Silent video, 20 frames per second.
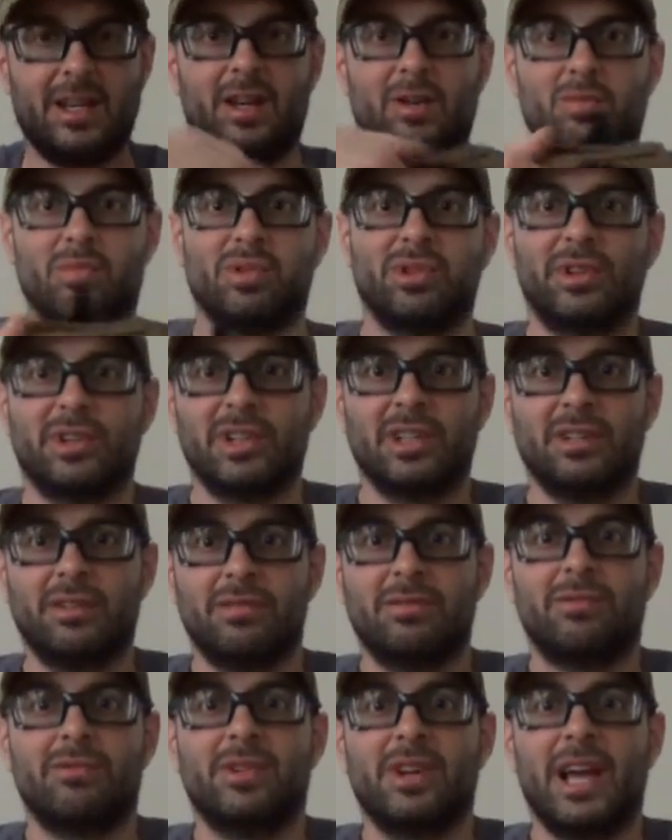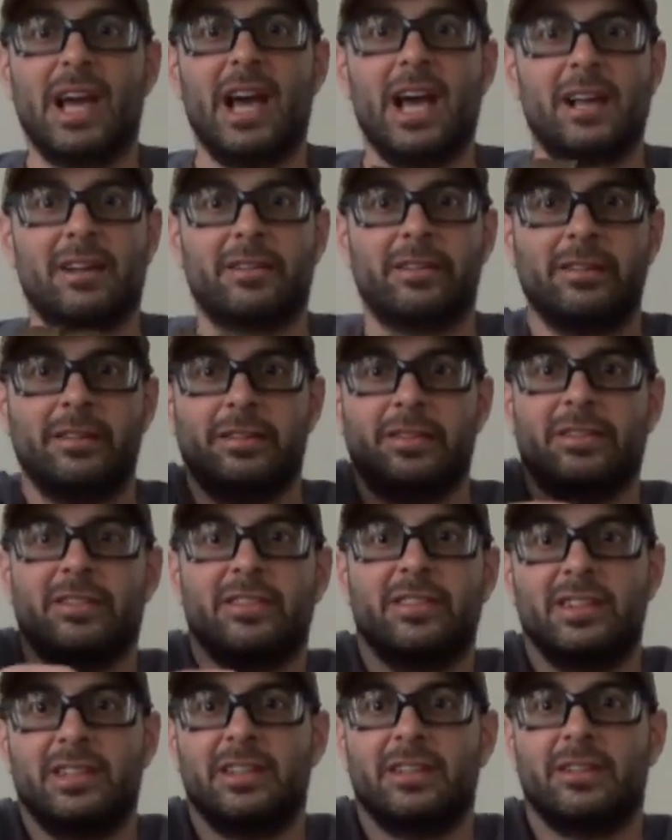and plenty of access
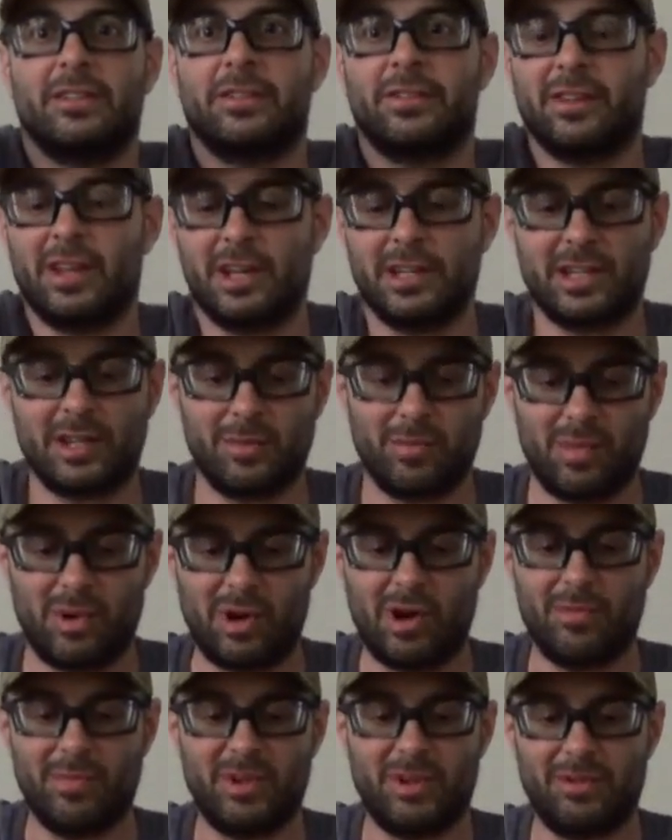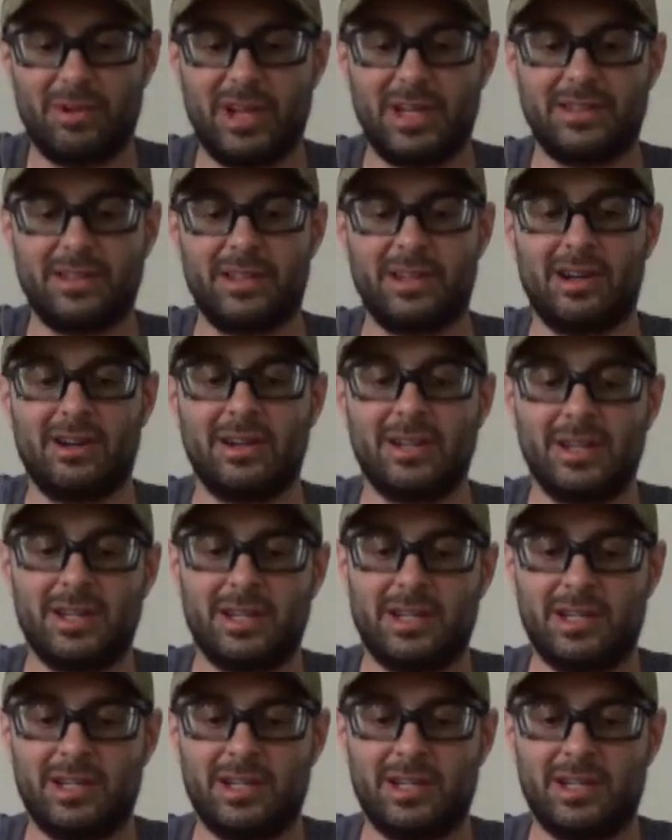to the inside compartment right there.